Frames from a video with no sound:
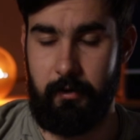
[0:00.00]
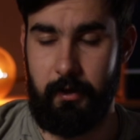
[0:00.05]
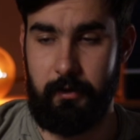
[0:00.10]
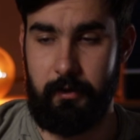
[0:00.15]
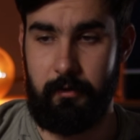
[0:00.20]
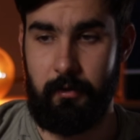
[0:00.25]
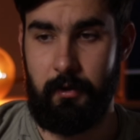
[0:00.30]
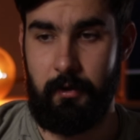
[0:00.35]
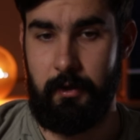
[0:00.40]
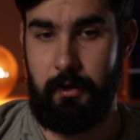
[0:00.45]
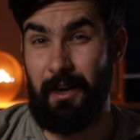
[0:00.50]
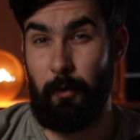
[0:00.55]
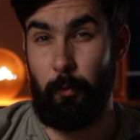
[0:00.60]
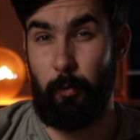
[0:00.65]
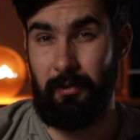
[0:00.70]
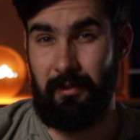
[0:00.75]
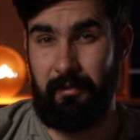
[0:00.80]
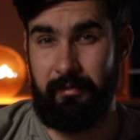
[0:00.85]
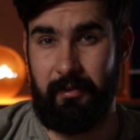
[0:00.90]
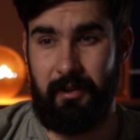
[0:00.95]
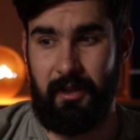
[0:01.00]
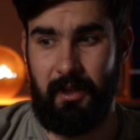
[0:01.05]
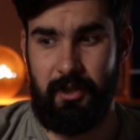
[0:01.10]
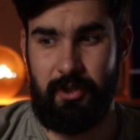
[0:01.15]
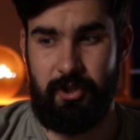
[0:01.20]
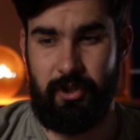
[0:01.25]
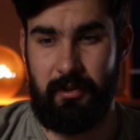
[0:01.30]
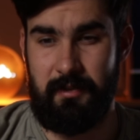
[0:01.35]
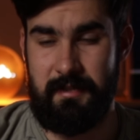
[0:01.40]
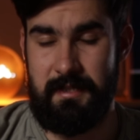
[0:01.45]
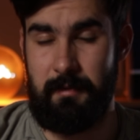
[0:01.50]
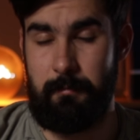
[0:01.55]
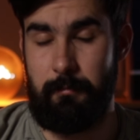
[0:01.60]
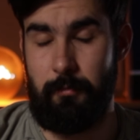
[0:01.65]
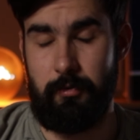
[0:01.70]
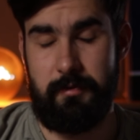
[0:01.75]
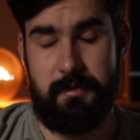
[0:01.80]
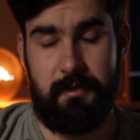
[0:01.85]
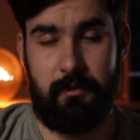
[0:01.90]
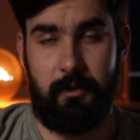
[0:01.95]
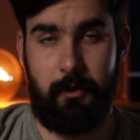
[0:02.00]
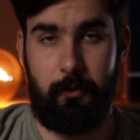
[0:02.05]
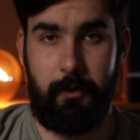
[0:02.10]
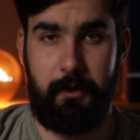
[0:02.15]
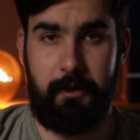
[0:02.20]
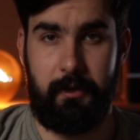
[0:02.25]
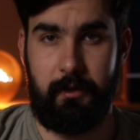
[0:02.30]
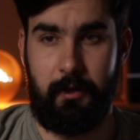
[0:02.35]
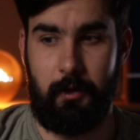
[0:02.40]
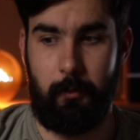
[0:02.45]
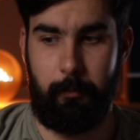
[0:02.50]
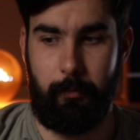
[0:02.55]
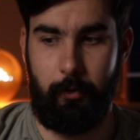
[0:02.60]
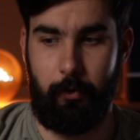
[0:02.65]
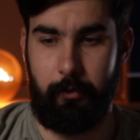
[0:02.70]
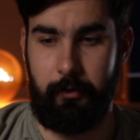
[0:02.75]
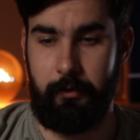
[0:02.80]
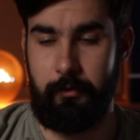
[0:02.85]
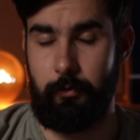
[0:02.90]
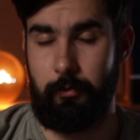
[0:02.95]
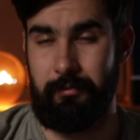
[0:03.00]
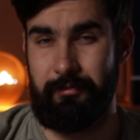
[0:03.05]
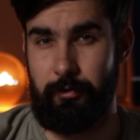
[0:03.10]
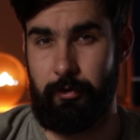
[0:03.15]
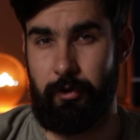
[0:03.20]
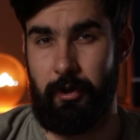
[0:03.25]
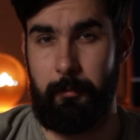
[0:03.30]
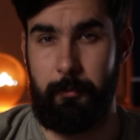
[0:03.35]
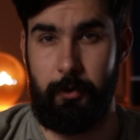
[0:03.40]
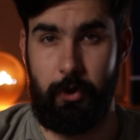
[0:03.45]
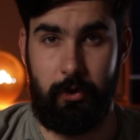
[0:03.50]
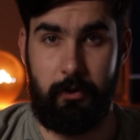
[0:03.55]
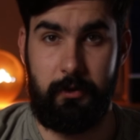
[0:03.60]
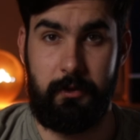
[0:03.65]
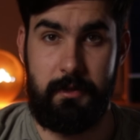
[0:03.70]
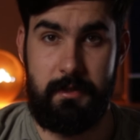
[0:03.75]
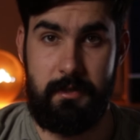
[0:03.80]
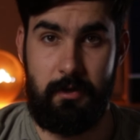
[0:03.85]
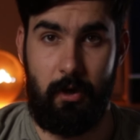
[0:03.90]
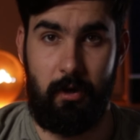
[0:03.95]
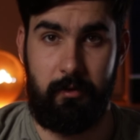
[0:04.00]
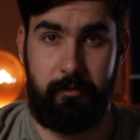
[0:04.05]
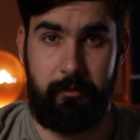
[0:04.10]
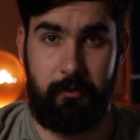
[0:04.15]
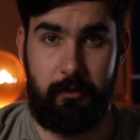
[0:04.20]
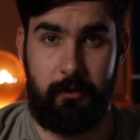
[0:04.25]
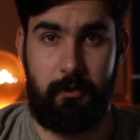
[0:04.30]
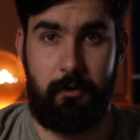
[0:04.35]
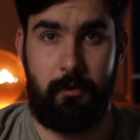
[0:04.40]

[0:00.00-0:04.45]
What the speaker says: event is how qualification is the most underrated component of your community's offer.